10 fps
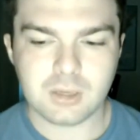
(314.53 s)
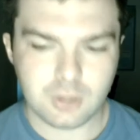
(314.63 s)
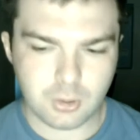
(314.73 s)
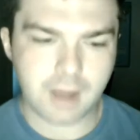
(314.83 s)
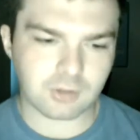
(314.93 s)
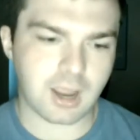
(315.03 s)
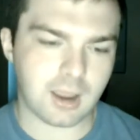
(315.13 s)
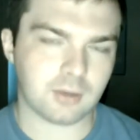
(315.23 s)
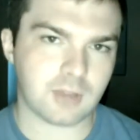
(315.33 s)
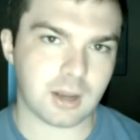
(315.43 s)
you have to
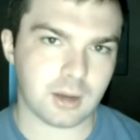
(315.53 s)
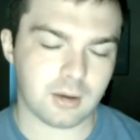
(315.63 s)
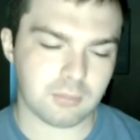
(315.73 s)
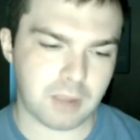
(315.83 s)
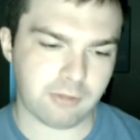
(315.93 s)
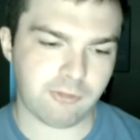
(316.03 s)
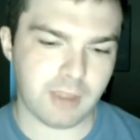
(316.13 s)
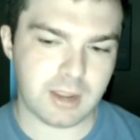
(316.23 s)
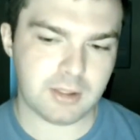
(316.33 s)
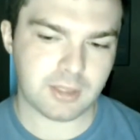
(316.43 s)
kind of take it by
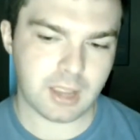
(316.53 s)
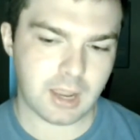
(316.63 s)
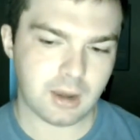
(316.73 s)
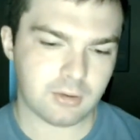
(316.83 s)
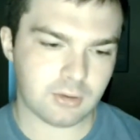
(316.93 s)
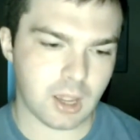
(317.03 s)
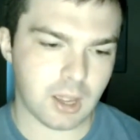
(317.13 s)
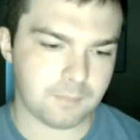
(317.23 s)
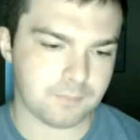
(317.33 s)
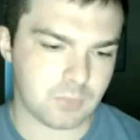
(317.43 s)
faith and
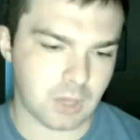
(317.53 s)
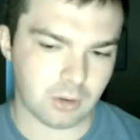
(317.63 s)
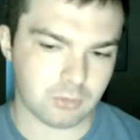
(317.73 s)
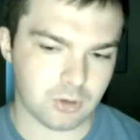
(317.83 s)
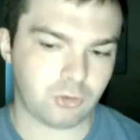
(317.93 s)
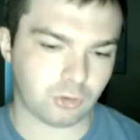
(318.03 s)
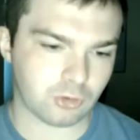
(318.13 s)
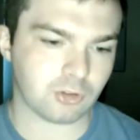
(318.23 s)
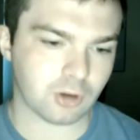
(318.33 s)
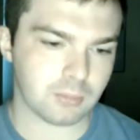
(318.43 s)
use
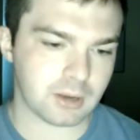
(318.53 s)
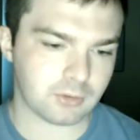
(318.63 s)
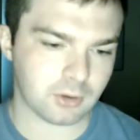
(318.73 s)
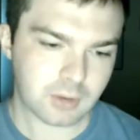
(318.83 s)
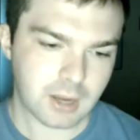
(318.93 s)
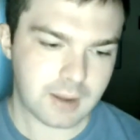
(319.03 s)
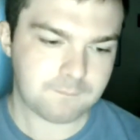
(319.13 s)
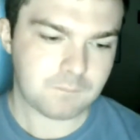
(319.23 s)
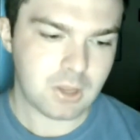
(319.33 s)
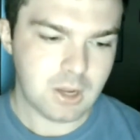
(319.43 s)
discernment.
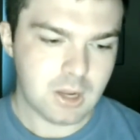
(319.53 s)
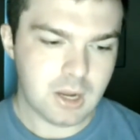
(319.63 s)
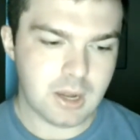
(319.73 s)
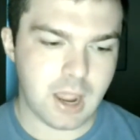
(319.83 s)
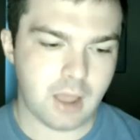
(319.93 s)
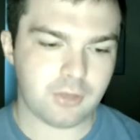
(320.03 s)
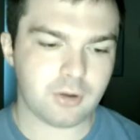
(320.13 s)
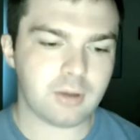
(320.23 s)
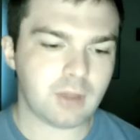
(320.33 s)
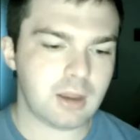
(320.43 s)
Okay, now
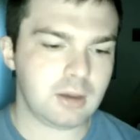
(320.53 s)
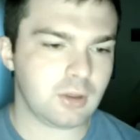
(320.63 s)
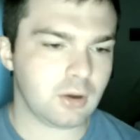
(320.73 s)
there is a